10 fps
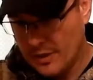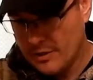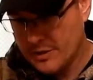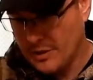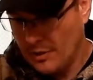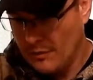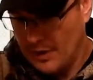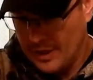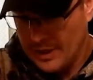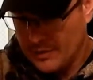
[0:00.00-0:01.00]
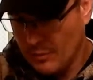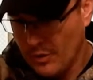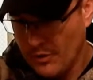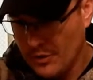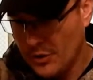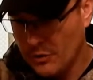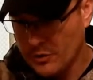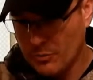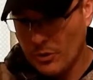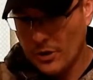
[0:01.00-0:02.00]
Fire itself, and it's one of their
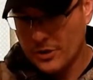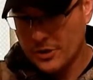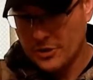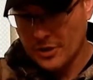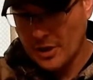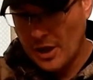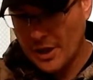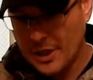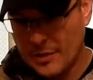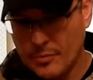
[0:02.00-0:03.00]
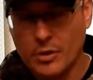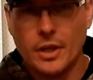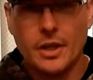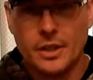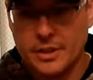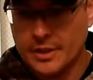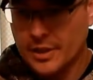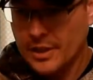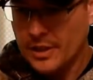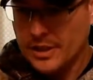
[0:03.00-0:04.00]
newest ones. You can lock it in place.
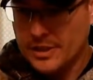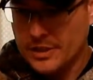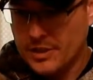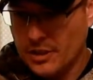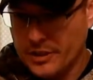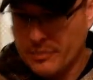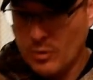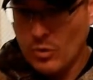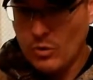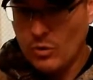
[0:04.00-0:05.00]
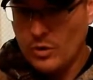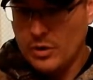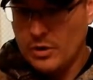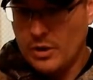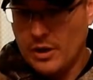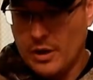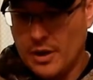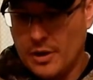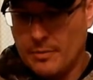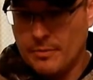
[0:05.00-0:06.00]
It's adjustable.
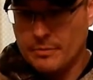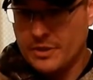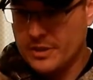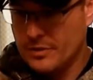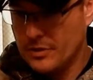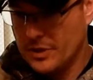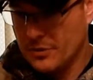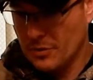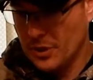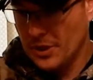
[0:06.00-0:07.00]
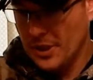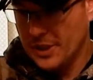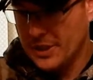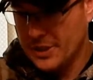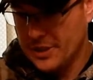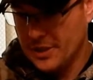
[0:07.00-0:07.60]
It's a really nice.